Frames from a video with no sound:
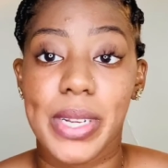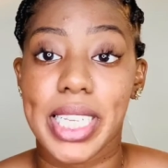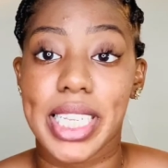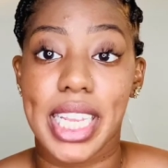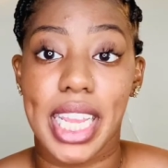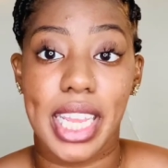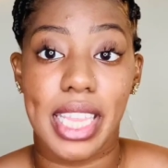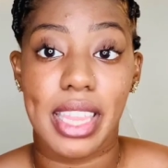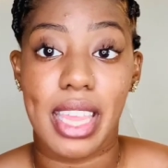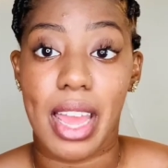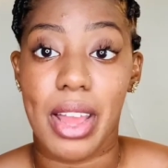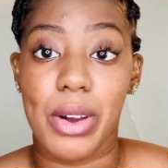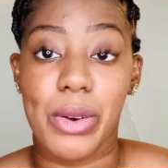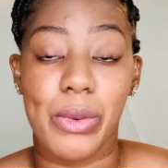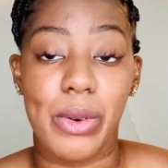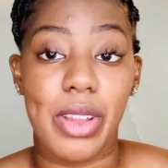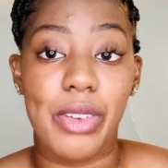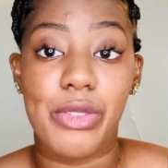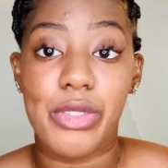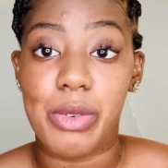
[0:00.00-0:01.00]
take that
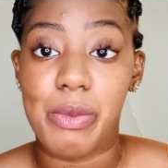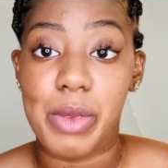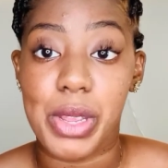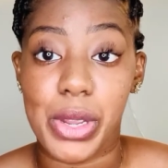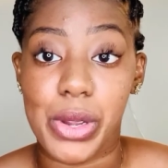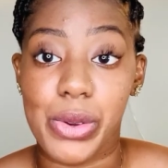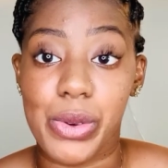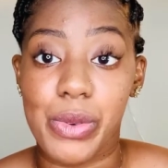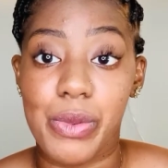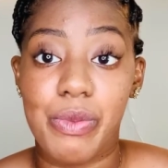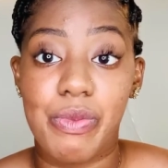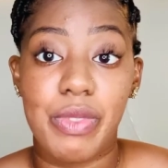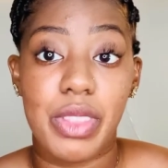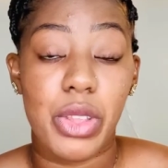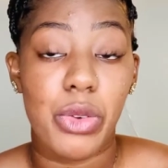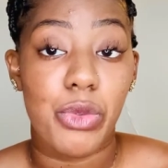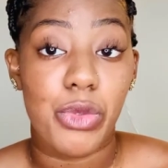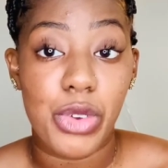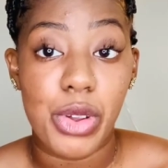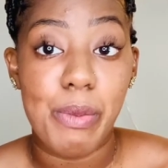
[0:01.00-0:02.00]
away from you.
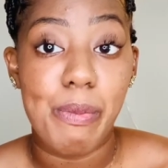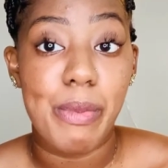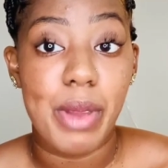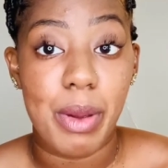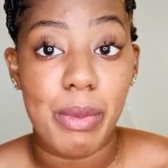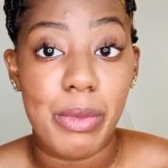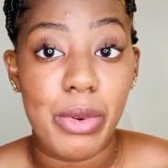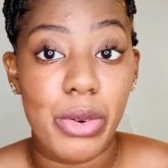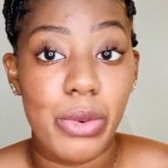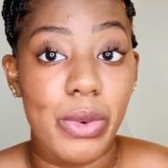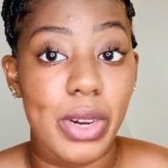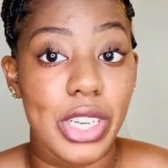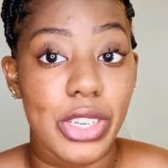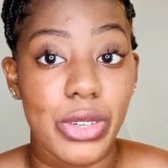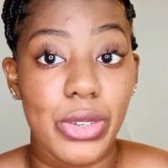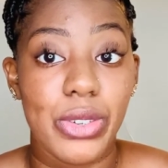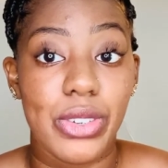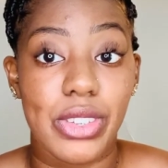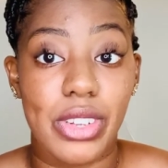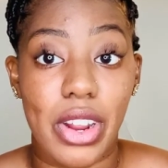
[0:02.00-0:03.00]
Remember what
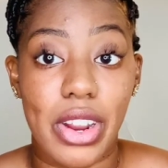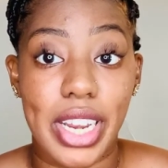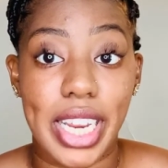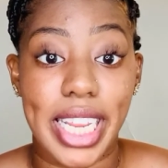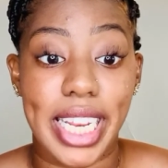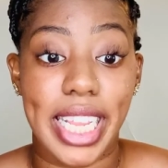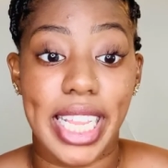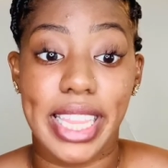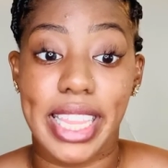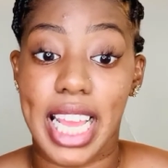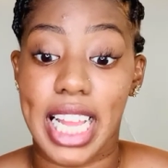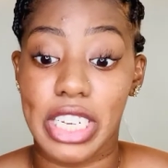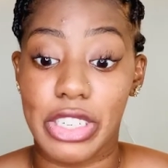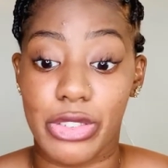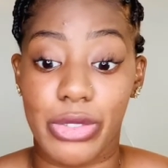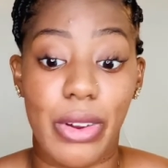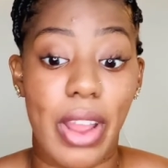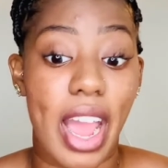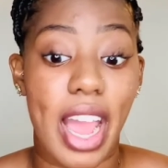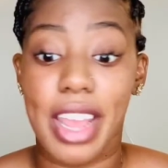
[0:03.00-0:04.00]
you started and that
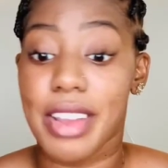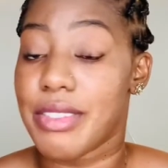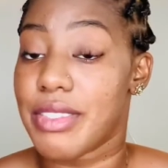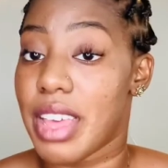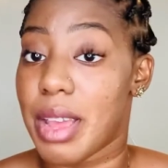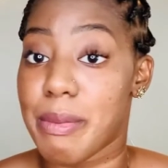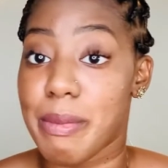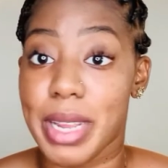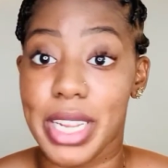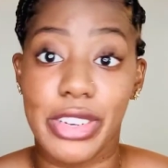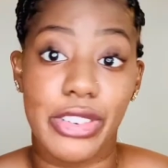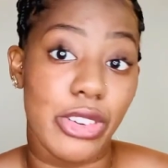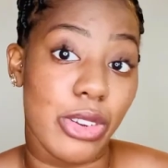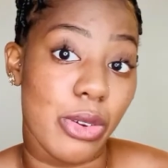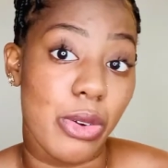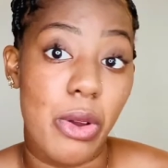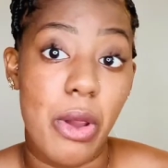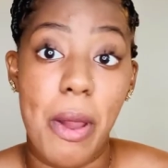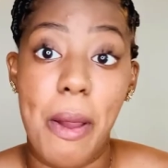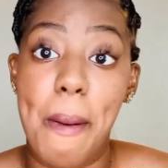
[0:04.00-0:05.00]
drive that made you
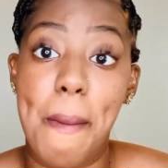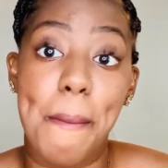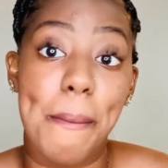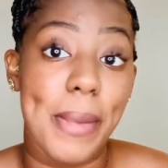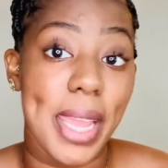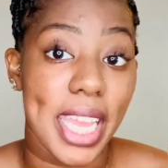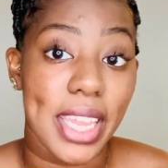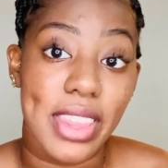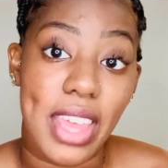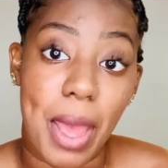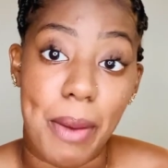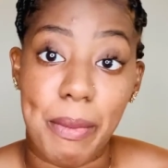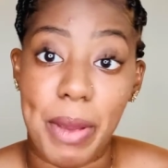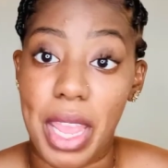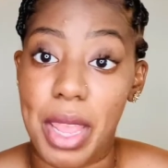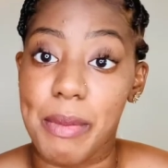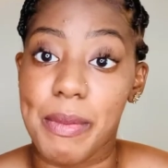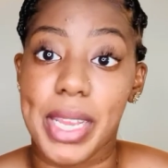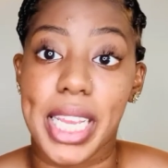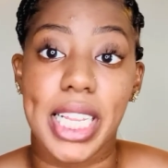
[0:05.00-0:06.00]
make that
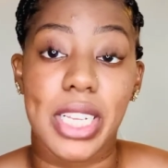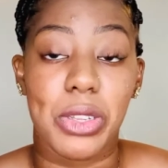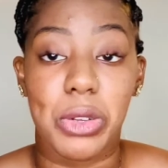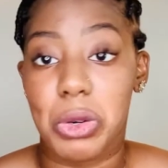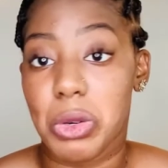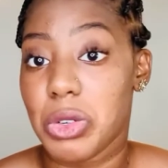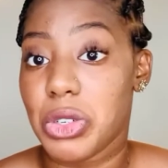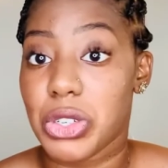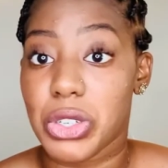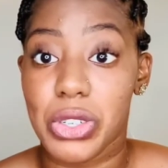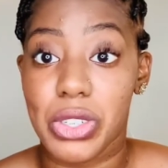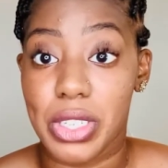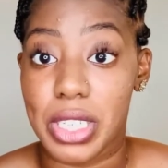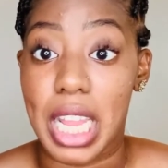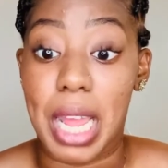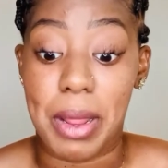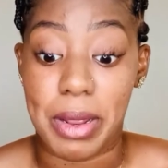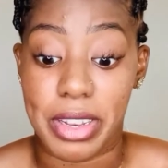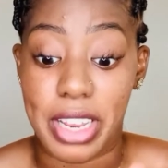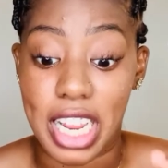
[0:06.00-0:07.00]
payment and told
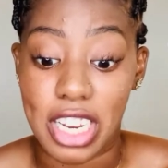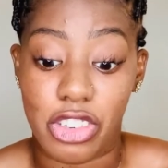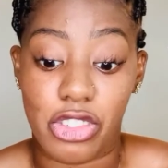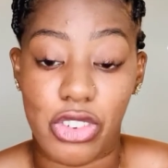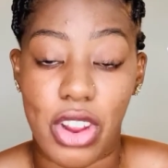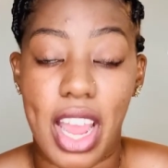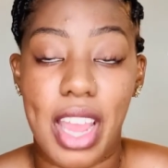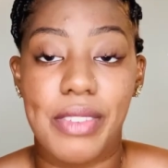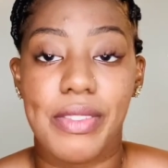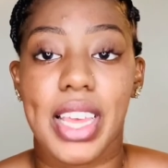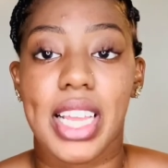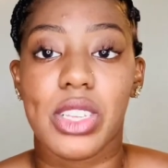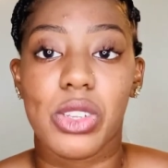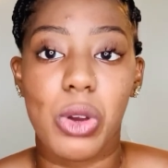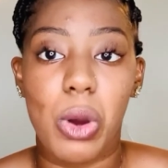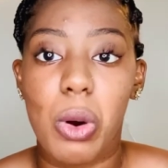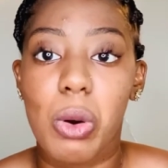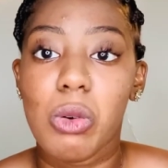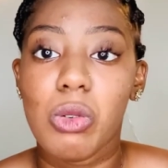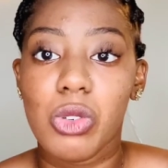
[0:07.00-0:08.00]
that drive that
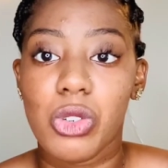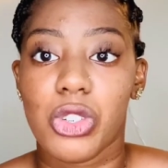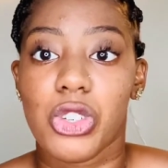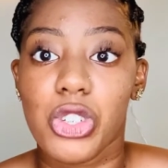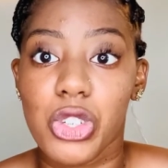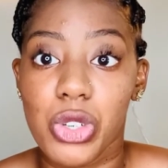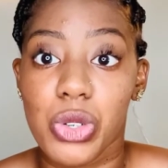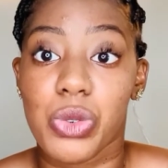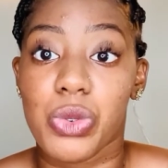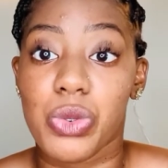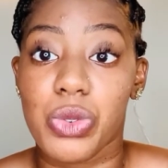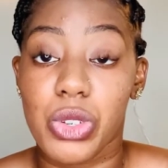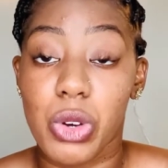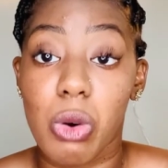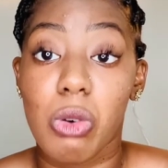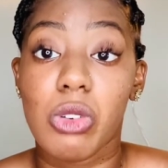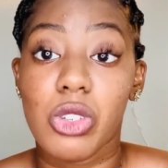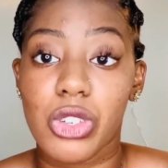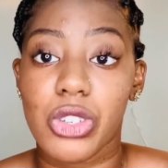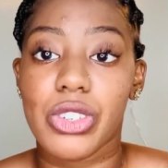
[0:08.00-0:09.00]
told
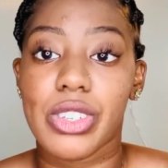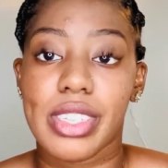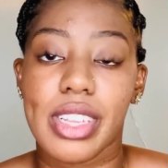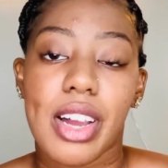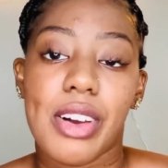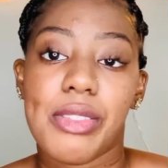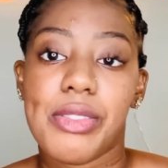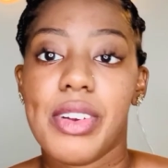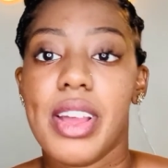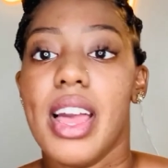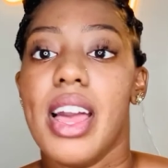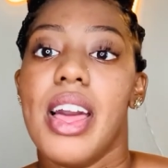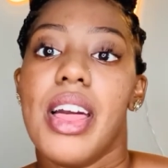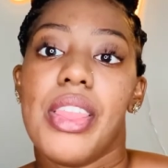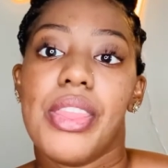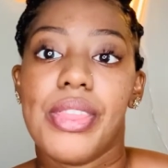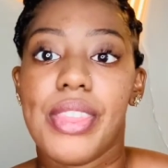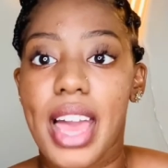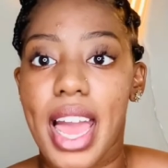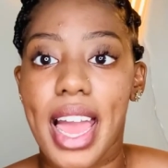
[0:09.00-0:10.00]
yourself
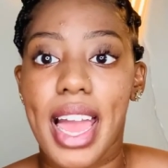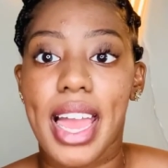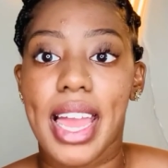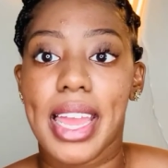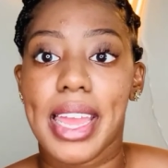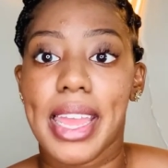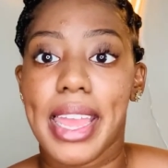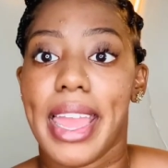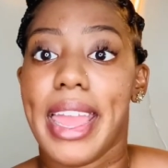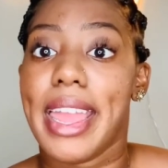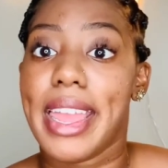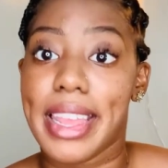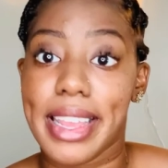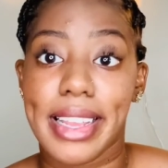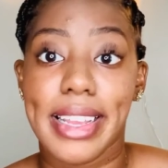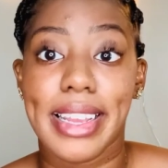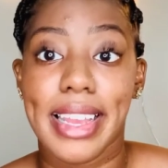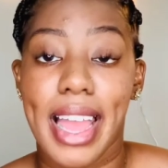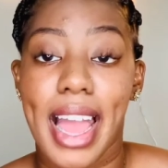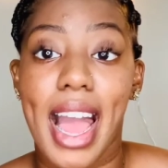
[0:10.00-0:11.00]
that, hey,
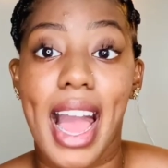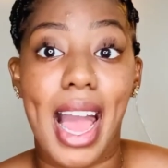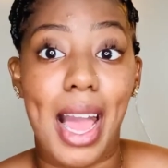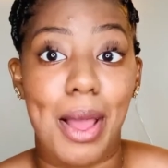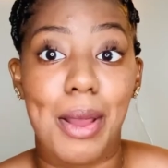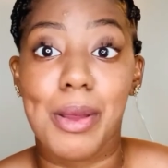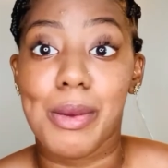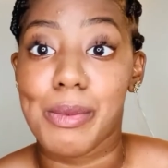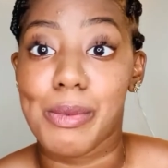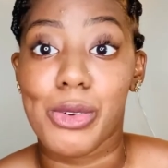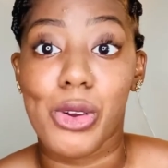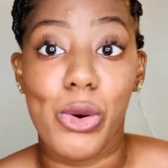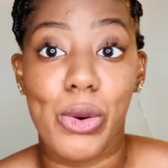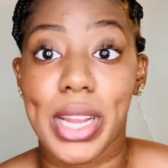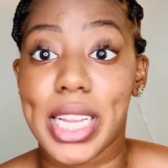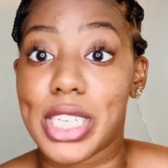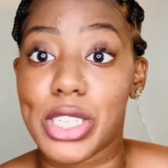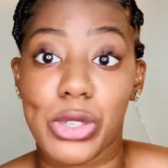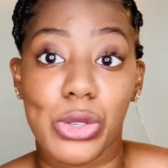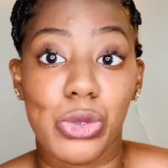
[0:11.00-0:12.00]
I'm
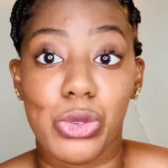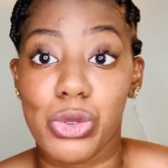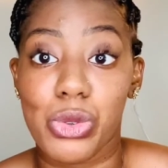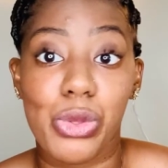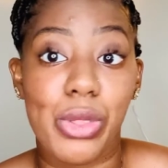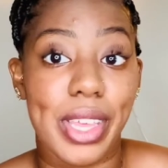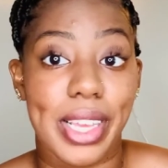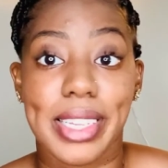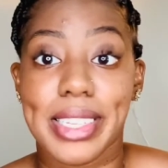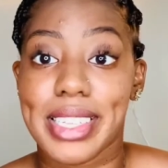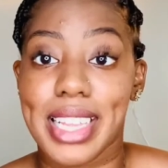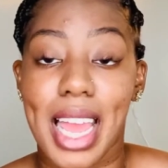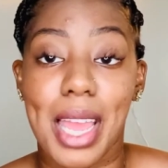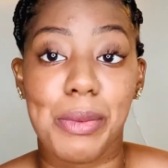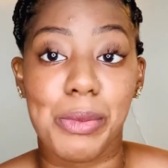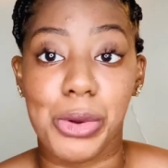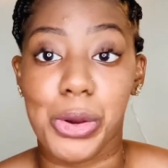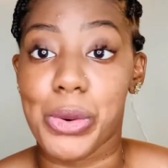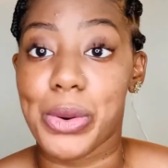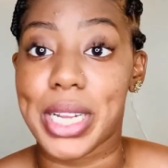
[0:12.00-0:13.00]
going to do this.
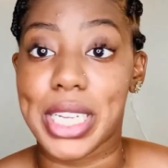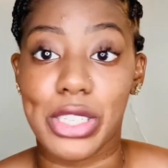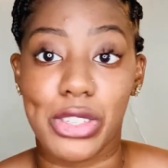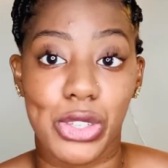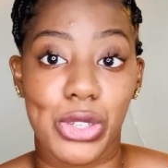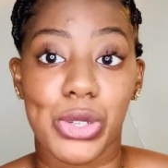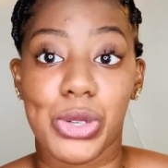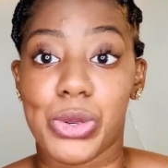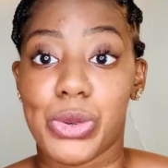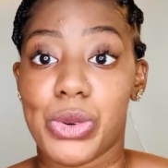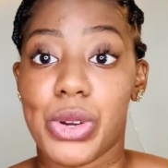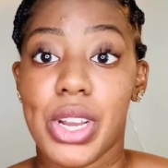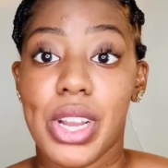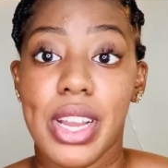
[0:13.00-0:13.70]
I'm going to